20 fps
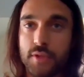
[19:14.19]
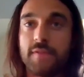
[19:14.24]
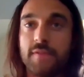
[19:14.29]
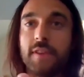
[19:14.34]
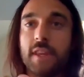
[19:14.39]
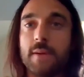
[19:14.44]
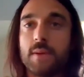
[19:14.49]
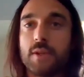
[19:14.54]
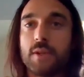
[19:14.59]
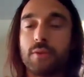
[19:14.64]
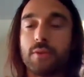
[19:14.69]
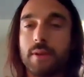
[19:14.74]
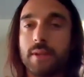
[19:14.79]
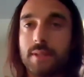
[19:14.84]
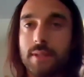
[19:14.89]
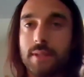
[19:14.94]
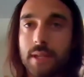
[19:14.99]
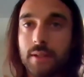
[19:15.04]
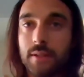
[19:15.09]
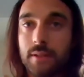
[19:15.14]
inflammatory
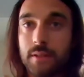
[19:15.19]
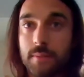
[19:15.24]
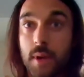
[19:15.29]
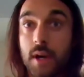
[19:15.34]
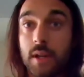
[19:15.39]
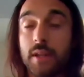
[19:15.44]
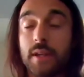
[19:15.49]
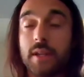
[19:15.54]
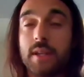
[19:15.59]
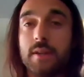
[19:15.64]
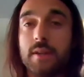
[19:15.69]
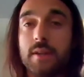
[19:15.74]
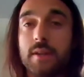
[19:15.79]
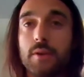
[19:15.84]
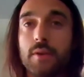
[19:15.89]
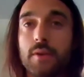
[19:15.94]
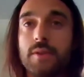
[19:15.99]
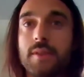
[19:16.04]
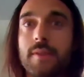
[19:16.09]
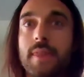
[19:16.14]
signal
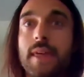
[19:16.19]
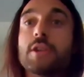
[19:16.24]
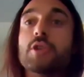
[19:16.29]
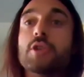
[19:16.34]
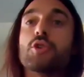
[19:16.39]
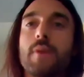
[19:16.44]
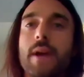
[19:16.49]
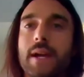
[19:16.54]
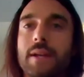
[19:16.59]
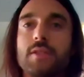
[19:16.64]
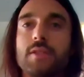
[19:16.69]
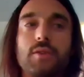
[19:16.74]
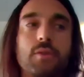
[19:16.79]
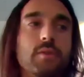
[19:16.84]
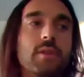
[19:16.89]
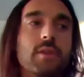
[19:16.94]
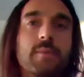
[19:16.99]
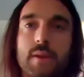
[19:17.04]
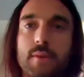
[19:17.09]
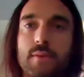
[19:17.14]
molecules that then direct certain
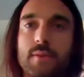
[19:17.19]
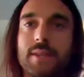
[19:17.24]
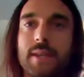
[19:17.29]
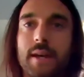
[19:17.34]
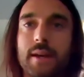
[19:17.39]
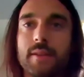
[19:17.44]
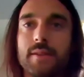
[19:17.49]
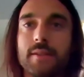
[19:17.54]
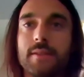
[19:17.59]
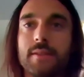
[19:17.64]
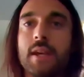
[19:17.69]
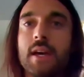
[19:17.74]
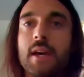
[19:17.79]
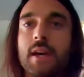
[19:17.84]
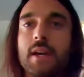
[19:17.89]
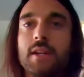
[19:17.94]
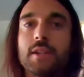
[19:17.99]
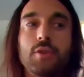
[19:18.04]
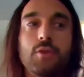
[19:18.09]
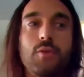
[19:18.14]
immune cells
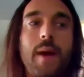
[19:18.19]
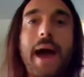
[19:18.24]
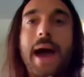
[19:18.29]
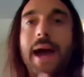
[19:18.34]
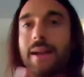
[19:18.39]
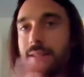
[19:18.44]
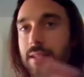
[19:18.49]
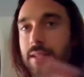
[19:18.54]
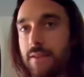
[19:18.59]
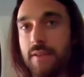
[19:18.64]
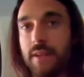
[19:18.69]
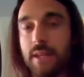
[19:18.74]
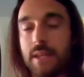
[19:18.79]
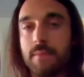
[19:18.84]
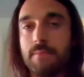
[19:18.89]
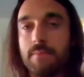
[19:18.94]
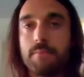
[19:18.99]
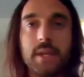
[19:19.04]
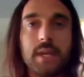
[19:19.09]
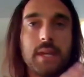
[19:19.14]
to
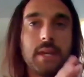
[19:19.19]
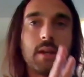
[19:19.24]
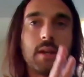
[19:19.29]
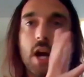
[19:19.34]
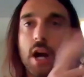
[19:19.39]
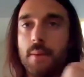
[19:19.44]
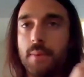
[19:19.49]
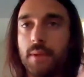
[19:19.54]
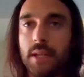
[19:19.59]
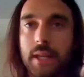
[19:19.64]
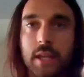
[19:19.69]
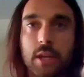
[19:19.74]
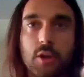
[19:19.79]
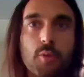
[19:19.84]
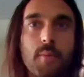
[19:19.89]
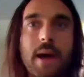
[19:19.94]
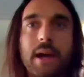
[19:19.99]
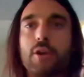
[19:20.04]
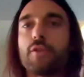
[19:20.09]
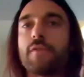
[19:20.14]
activity, be it gobbling, you know,
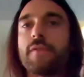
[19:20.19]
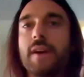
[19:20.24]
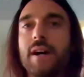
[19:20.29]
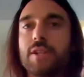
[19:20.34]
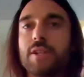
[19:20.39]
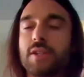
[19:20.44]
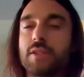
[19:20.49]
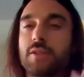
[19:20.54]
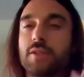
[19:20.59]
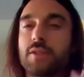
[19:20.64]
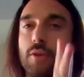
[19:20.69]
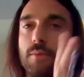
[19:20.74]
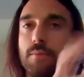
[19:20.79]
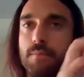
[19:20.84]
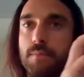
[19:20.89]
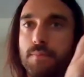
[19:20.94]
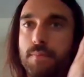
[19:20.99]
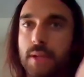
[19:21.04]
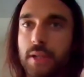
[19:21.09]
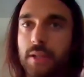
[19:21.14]
macrophages start
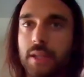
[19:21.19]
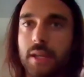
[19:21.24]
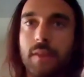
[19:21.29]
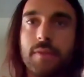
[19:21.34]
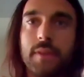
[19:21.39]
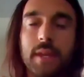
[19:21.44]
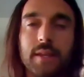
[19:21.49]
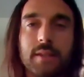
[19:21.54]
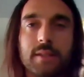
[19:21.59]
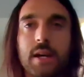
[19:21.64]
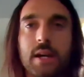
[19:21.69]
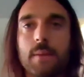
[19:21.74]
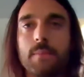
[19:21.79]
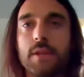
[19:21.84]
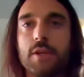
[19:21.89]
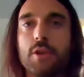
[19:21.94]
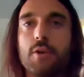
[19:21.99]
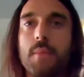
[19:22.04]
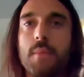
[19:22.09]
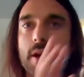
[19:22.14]
building things up,
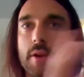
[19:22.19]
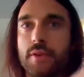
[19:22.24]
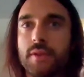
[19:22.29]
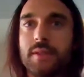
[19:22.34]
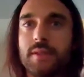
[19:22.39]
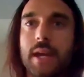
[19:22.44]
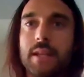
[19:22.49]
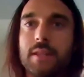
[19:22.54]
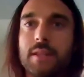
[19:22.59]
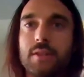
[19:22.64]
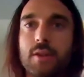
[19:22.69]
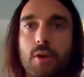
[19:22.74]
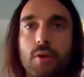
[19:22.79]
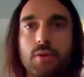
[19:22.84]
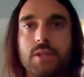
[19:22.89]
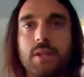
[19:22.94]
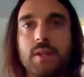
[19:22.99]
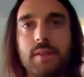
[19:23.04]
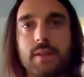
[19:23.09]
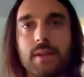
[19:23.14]
you know, monocytes go
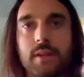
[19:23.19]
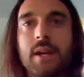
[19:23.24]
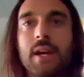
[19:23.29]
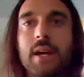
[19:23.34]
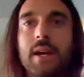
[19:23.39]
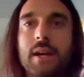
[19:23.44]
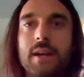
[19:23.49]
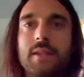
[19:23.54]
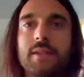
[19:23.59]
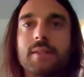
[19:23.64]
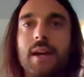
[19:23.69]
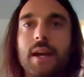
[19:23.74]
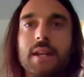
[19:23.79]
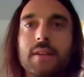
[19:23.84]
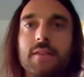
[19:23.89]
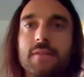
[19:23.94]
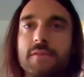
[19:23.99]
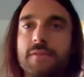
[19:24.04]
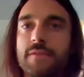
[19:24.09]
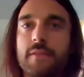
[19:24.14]
to the site
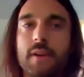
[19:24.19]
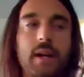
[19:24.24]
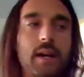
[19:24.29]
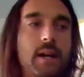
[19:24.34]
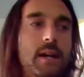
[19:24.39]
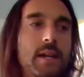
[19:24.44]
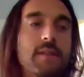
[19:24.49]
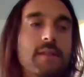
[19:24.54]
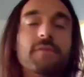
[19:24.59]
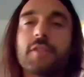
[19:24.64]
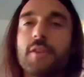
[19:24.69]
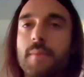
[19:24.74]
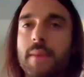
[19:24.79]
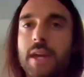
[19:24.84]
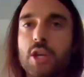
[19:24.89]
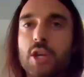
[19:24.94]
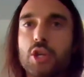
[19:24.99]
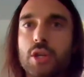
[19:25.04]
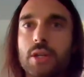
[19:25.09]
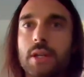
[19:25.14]
of uh,
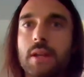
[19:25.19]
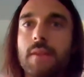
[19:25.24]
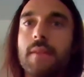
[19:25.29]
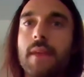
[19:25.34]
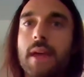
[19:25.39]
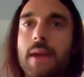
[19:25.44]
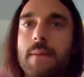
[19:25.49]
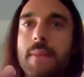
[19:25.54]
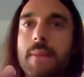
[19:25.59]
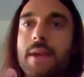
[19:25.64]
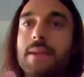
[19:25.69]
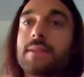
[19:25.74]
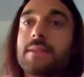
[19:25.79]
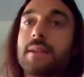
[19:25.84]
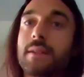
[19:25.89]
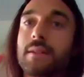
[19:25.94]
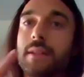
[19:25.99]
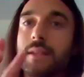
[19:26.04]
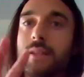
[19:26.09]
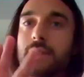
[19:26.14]
inflammation, and they
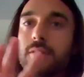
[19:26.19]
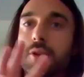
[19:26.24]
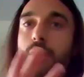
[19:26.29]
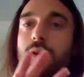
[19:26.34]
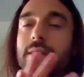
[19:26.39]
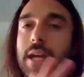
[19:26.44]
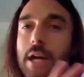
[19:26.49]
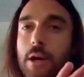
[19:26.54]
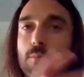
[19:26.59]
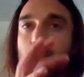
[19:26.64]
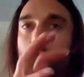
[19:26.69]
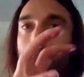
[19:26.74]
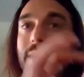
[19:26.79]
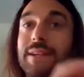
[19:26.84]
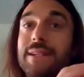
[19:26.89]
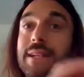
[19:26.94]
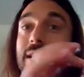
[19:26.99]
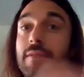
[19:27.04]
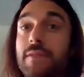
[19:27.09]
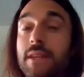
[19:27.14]
basically start to help
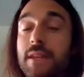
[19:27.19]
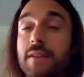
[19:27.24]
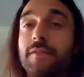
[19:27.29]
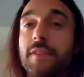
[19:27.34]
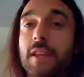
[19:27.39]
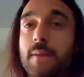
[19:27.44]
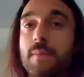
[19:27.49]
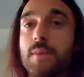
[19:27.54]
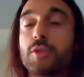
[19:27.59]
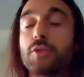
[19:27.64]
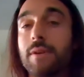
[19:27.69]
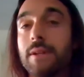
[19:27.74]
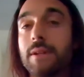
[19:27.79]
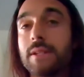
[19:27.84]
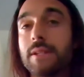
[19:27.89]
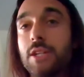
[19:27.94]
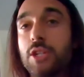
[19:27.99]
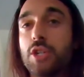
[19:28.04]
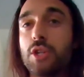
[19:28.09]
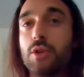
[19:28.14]
break down the inflammatory
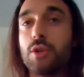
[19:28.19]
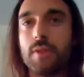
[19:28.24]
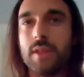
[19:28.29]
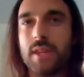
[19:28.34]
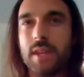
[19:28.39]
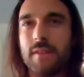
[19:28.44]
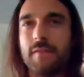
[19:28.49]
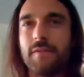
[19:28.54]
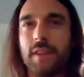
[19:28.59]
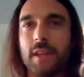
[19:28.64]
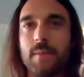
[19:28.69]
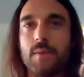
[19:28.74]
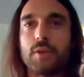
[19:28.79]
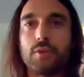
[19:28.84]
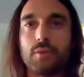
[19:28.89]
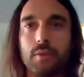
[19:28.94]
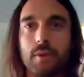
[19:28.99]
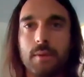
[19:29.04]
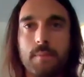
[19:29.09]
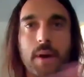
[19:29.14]
tissue or the
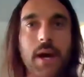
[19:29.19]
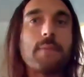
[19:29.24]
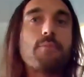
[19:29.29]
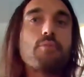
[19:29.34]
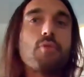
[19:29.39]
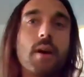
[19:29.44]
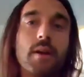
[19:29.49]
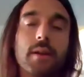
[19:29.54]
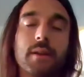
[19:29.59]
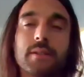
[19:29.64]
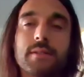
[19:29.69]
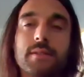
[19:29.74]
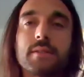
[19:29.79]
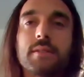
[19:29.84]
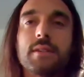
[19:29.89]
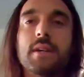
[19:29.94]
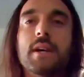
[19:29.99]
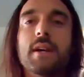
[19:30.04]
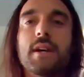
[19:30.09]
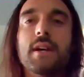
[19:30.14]
inflammatory byproducts.
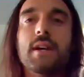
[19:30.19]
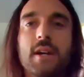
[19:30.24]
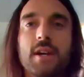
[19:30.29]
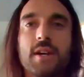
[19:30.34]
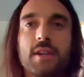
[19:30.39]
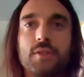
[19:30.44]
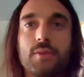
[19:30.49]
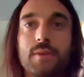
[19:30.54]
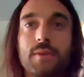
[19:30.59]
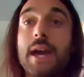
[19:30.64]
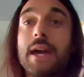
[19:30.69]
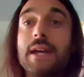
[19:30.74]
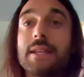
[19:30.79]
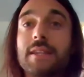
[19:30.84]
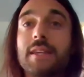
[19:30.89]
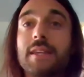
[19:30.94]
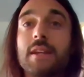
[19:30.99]
So yeah, it's right.